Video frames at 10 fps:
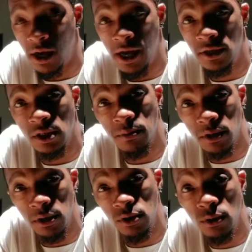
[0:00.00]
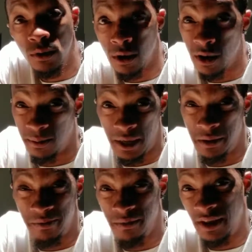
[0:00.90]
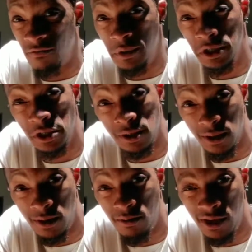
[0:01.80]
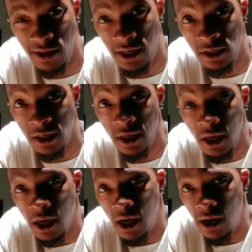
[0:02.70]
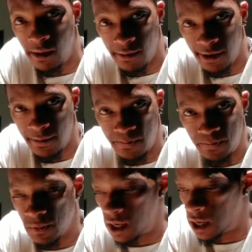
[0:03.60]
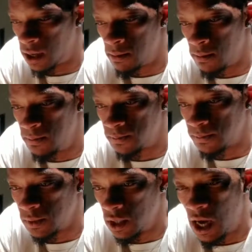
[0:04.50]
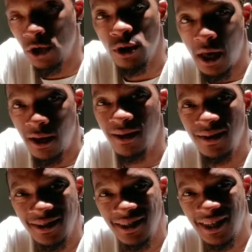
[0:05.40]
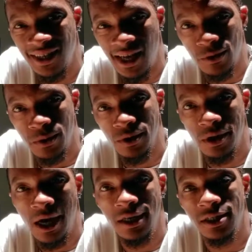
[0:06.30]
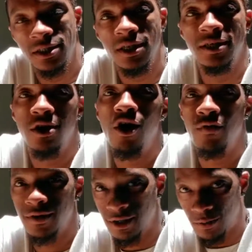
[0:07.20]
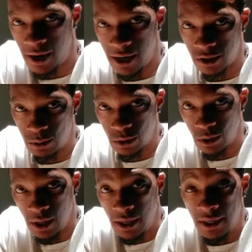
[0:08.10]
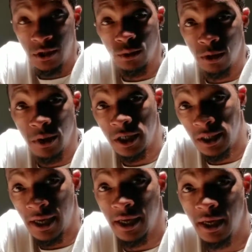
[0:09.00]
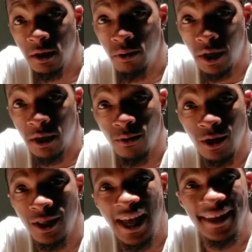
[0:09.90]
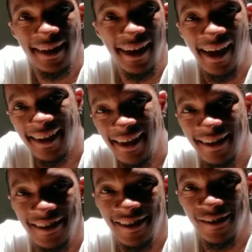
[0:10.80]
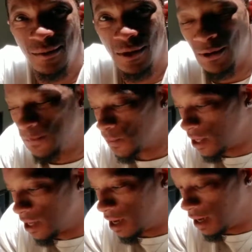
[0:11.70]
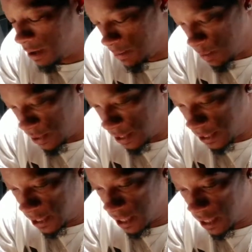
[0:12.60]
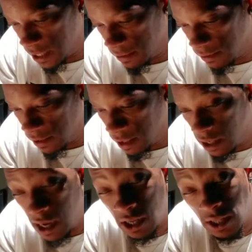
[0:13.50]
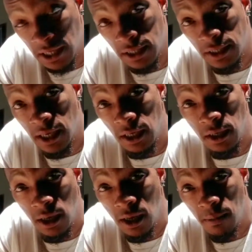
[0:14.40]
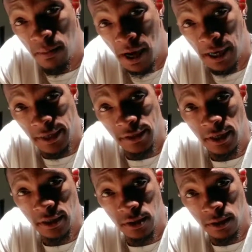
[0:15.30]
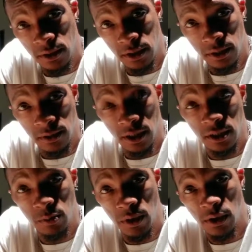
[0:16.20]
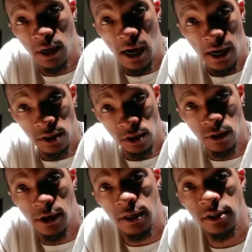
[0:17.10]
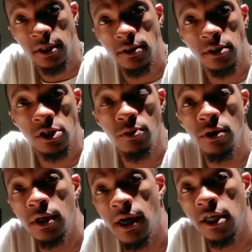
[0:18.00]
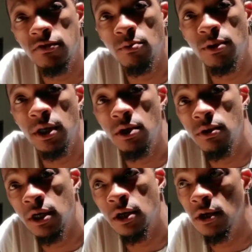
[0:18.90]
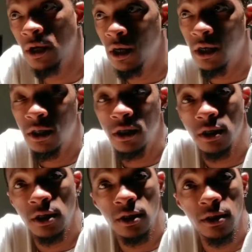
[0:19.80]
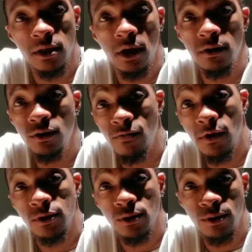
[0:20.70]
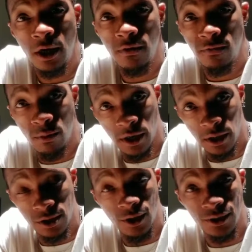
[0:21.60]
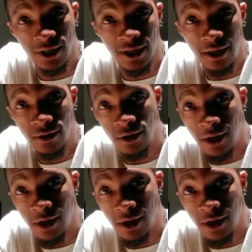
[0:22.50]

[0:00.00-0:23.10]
I had something to do or I might have been just a little bit lazy. But I'll try to connect with you guys as often as possible and do as much as I can to bring what light I can into your world. I'd like to thank my ancestors and spirit guides, your ancestors and spirit guides for bringing you here, the universal creator for bringing us all together.